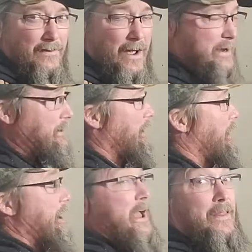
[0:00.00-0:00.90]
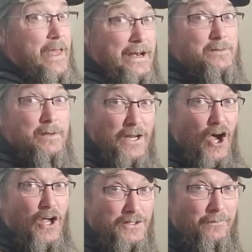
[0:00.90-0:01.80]
side. That is
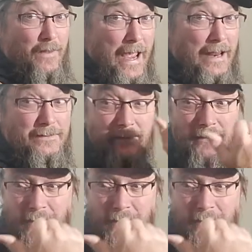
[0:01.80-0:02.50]
because of that,